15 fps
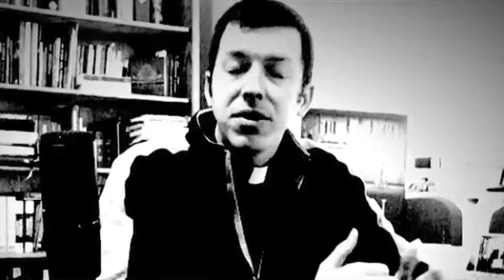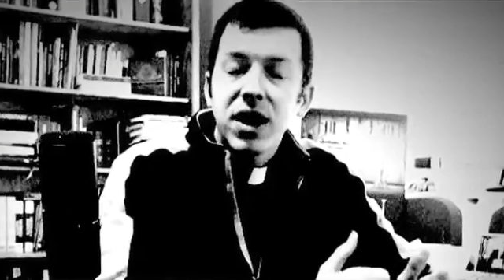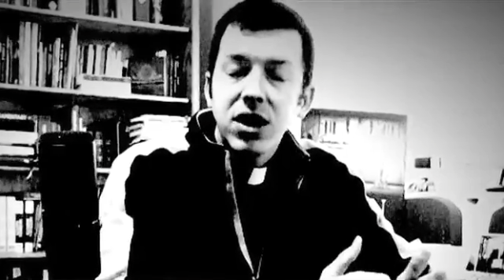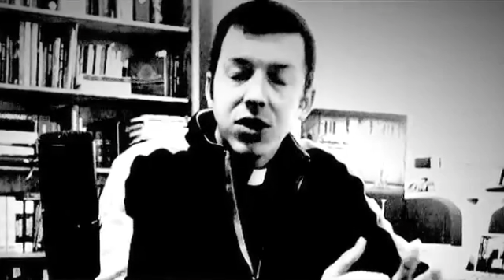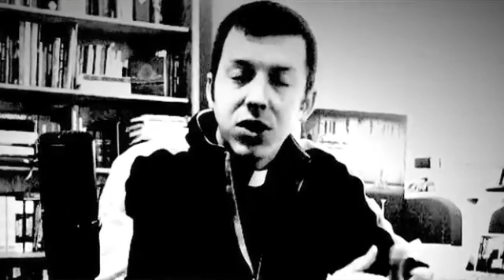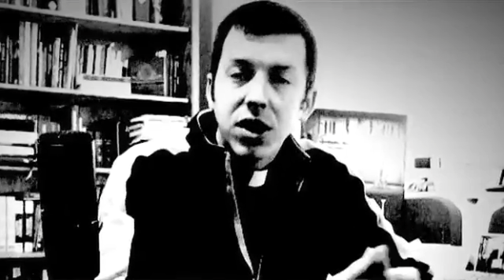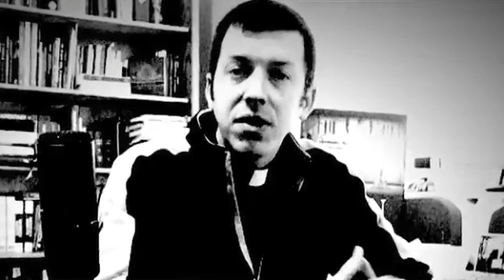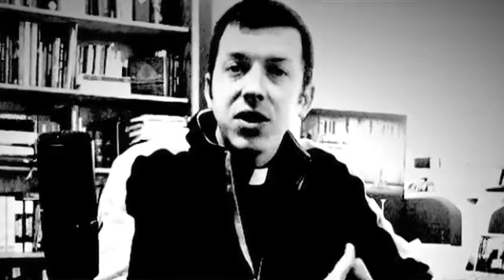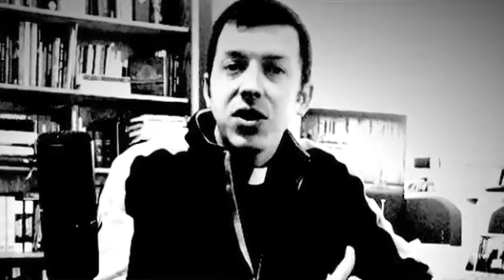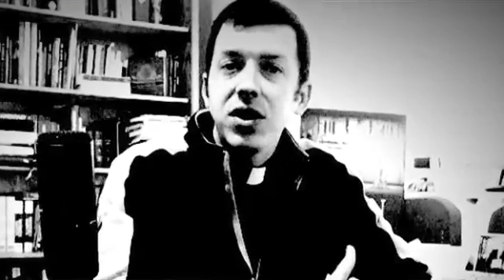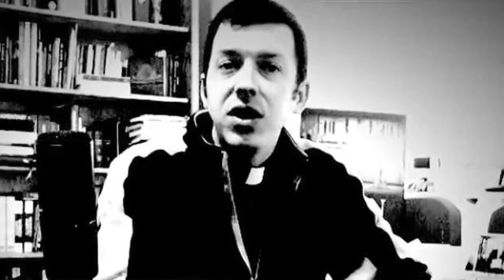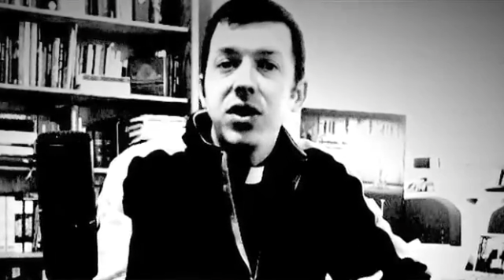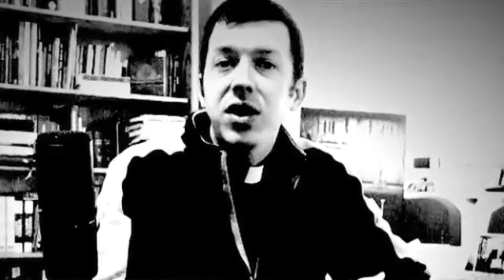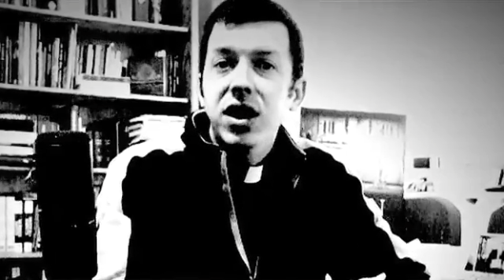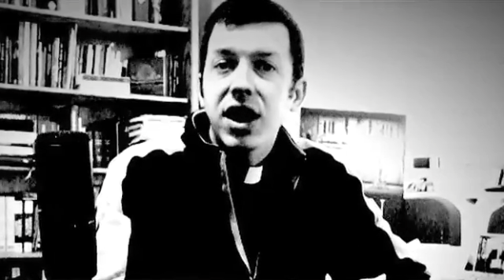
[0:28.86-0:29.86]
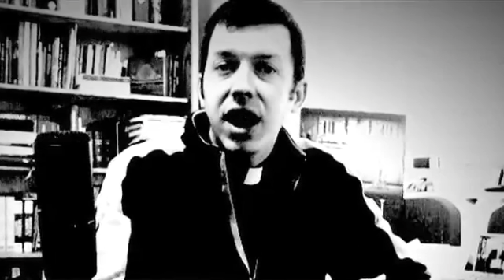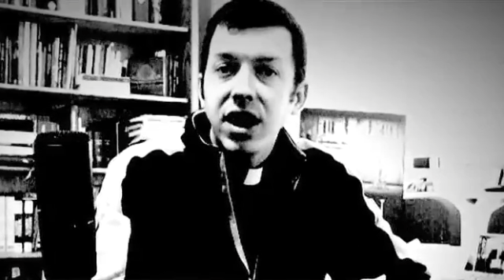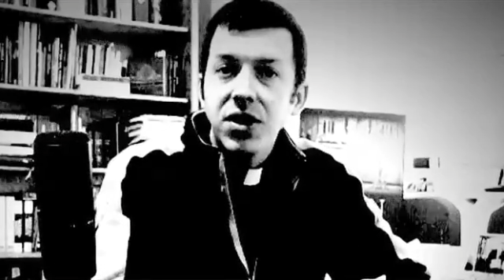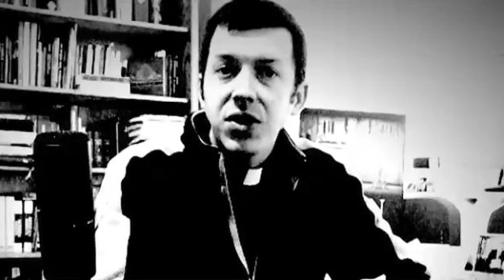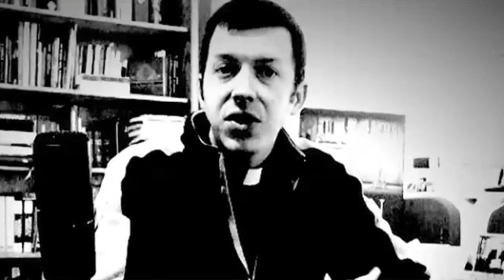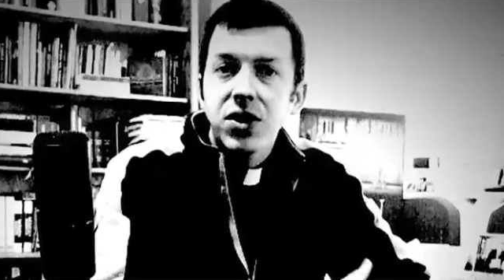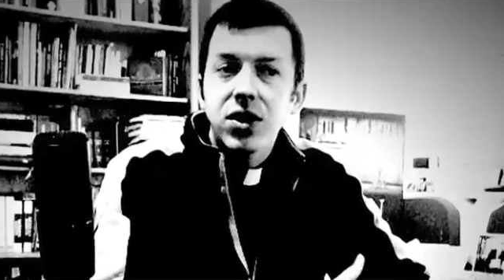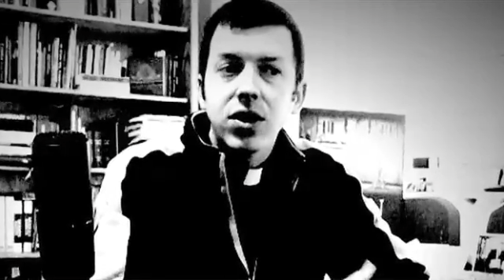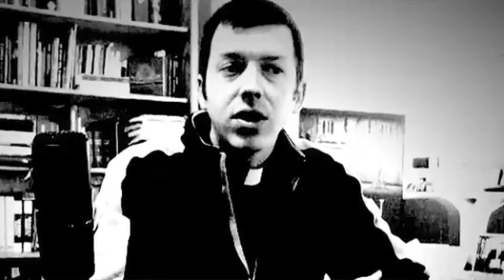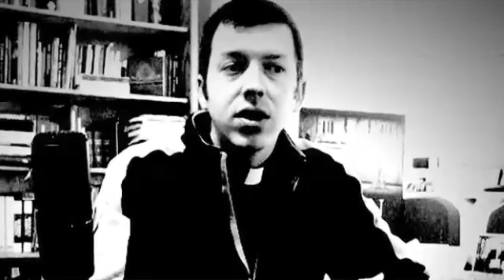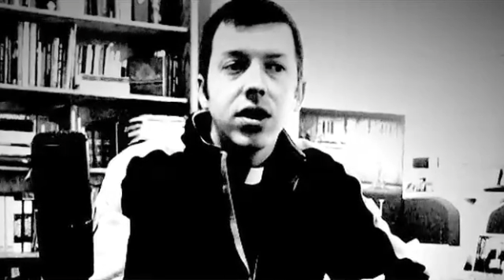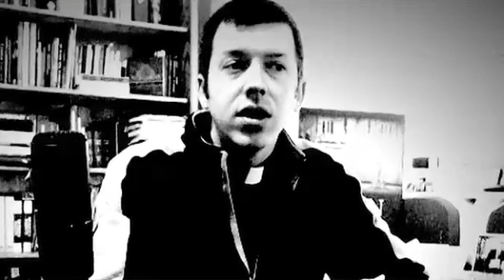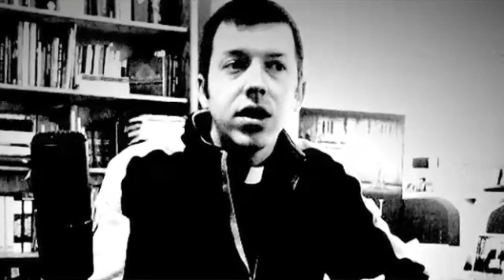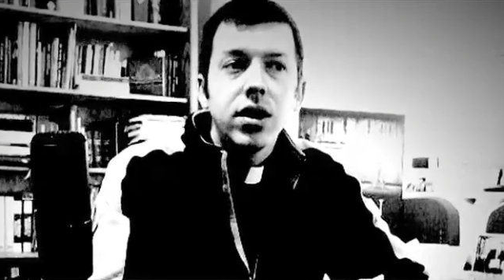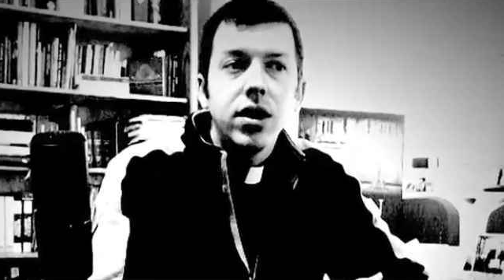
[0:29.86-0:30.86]
services against
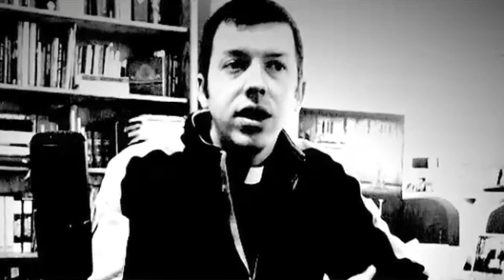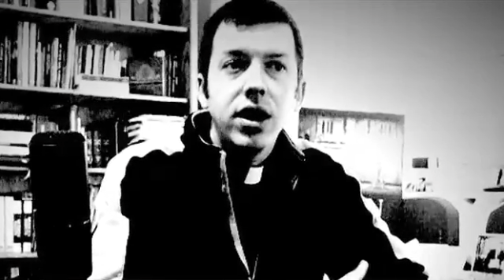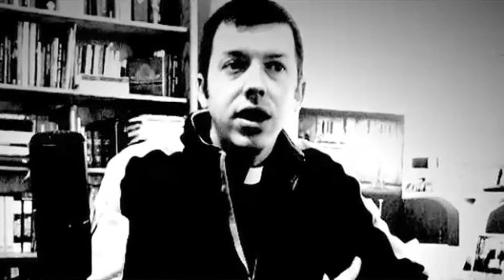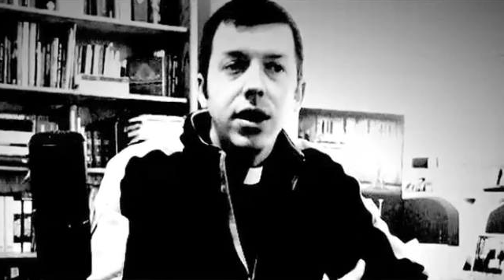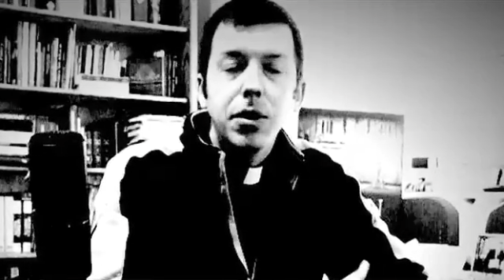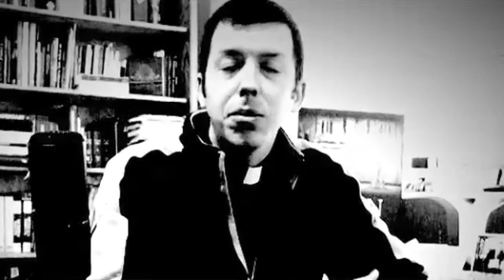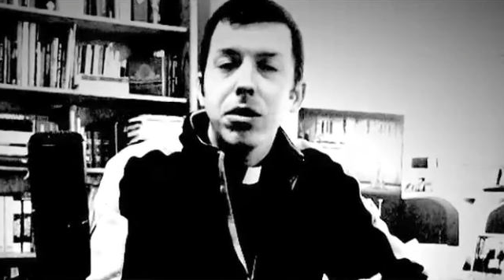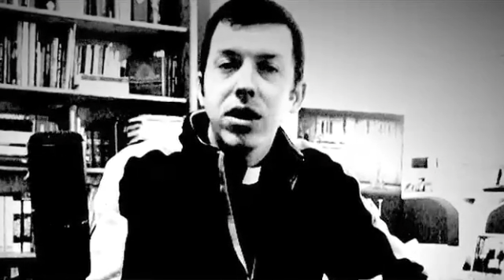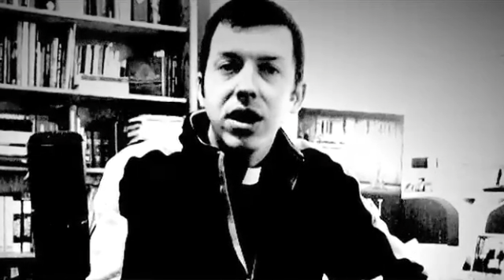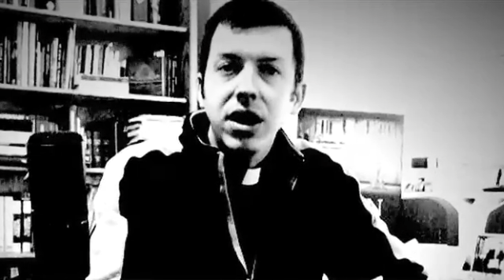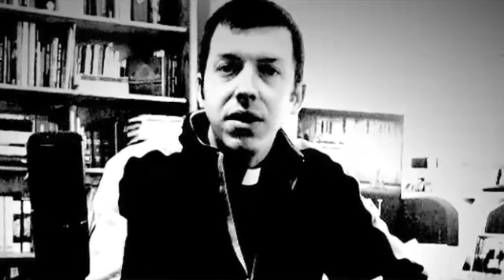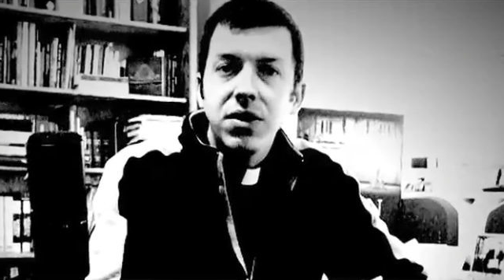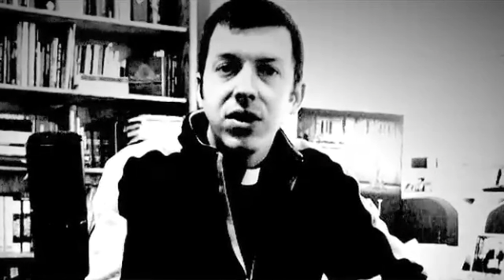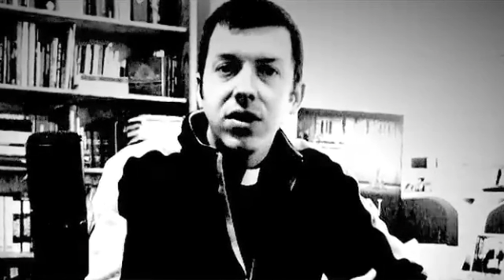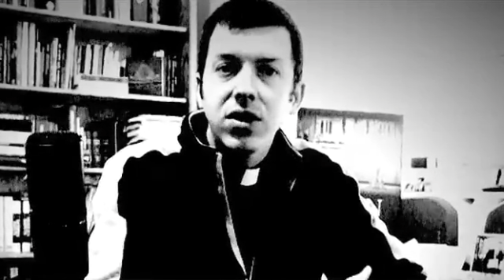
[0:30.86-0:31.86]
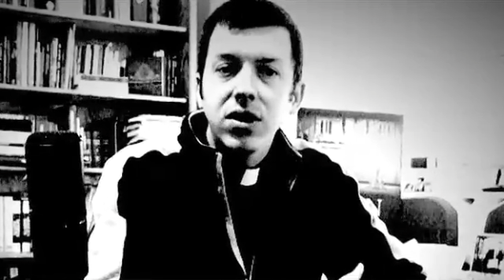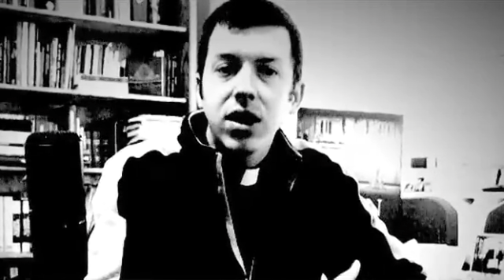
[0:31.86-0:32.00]
the beliefs